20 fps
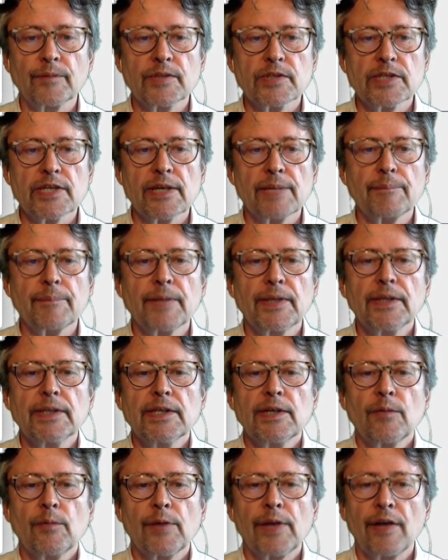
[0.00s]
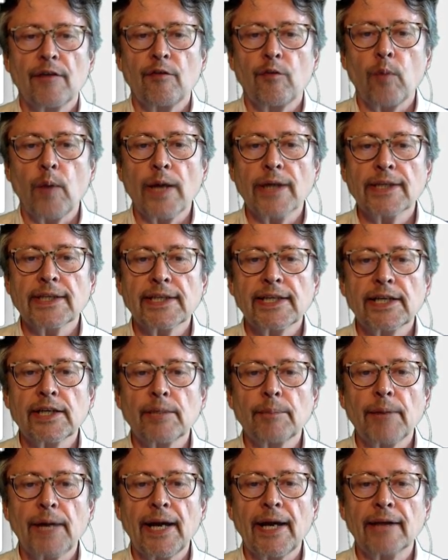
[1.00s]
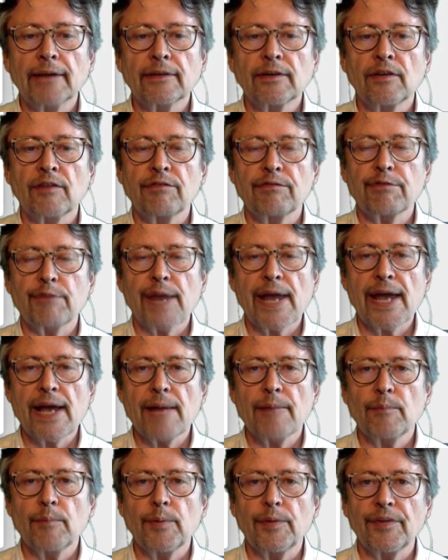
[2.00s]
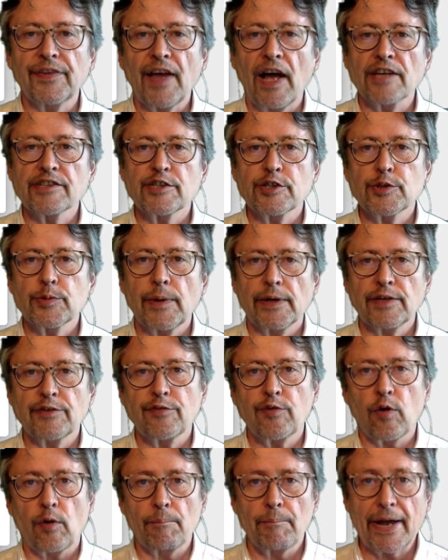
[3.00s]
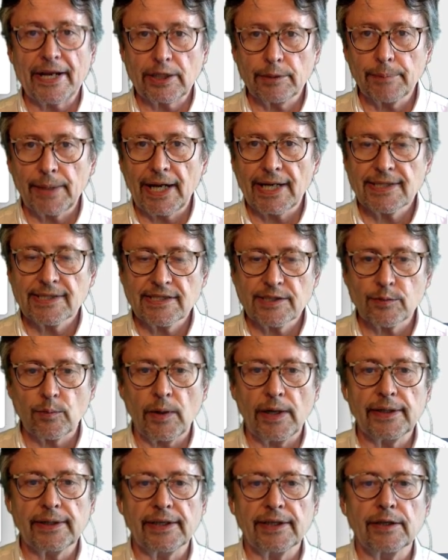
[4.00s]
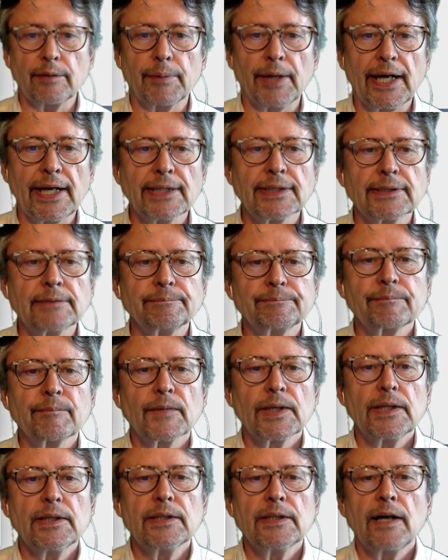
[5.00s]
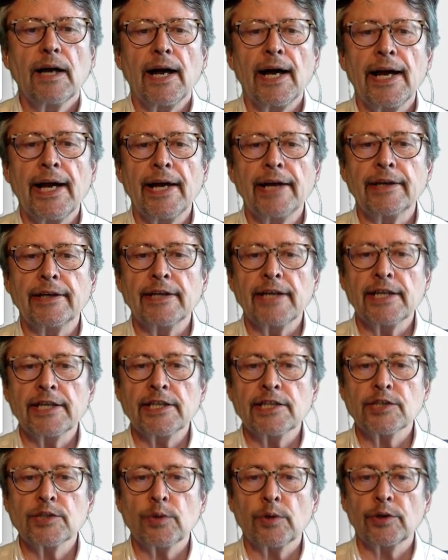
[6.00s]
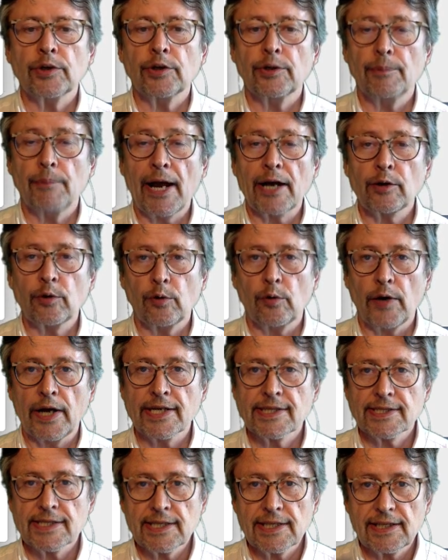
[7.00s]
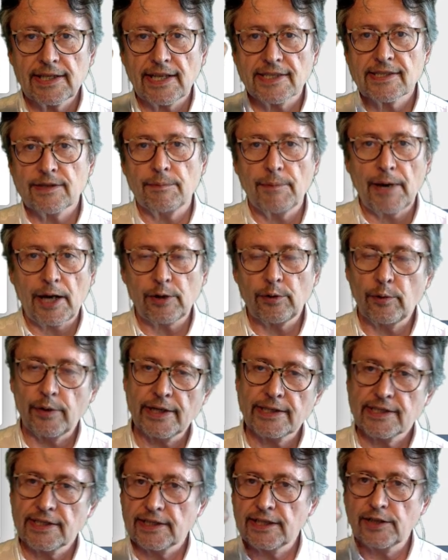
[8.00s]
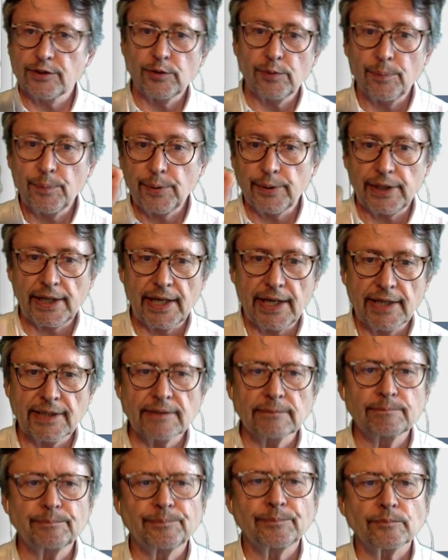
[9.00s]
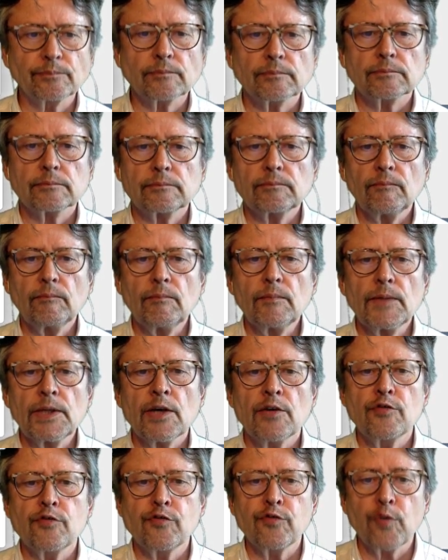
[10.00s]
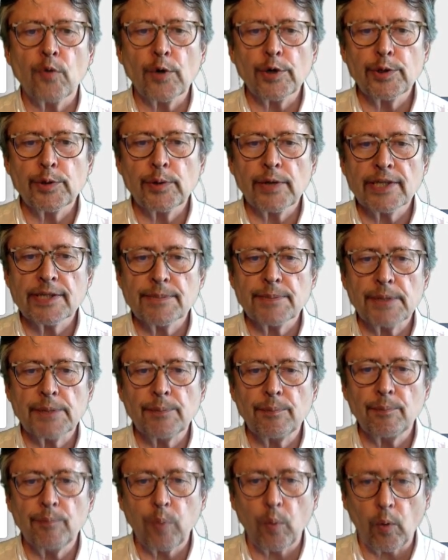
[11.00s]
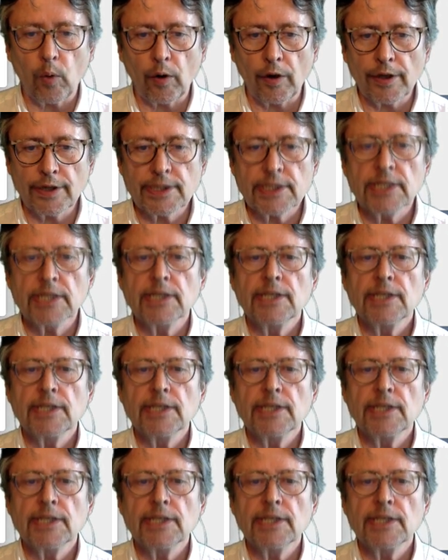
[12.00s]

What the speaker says: chip. We have 1 gigabyte of RAM, 1024 megabytes is 1 gigabyte. and it is stored on a micro SD. That's the micro SD that you put in. 4 USB port,